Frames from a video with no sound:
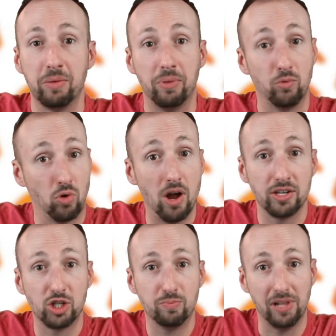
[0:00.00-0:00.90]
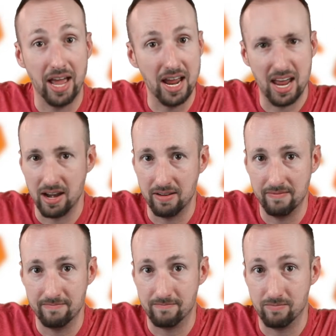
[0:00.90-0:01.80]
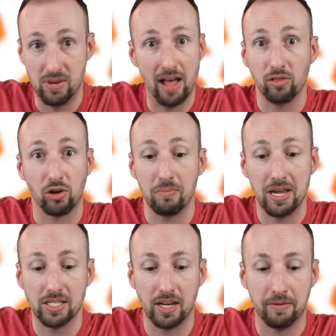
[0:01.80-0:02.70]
but were on display and that look amazing.